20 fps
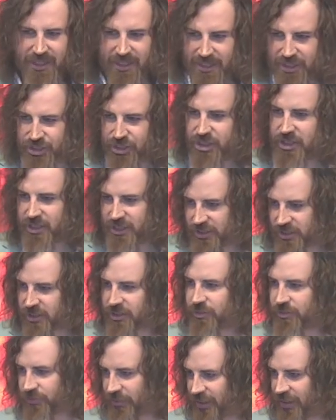did
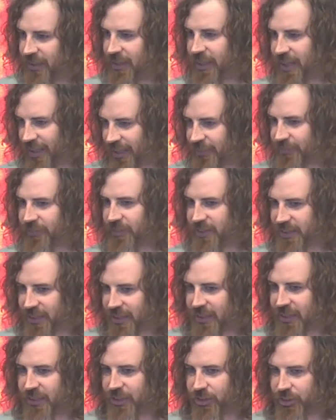Jesus really have to
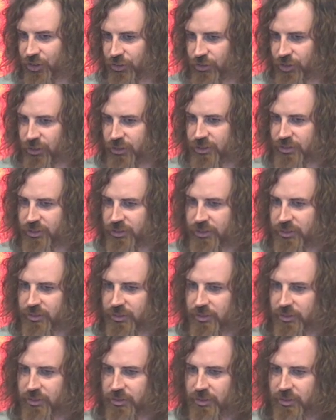die on a cross?
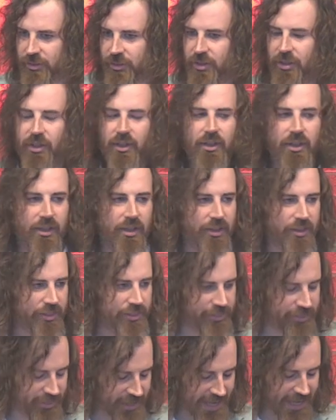
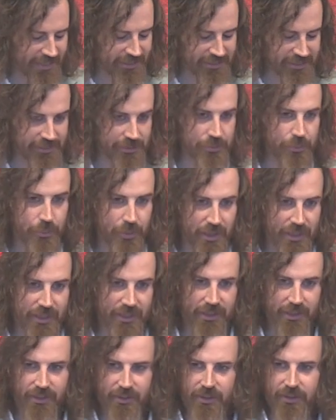That is
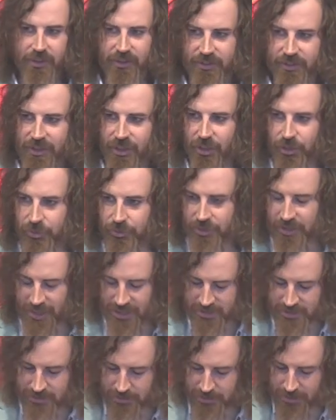why the Old
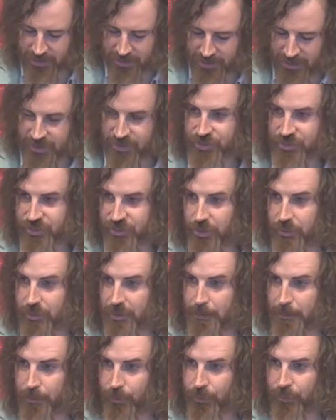Testament is
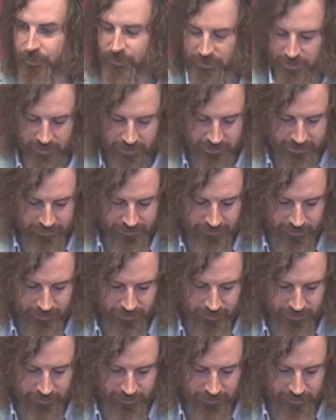so important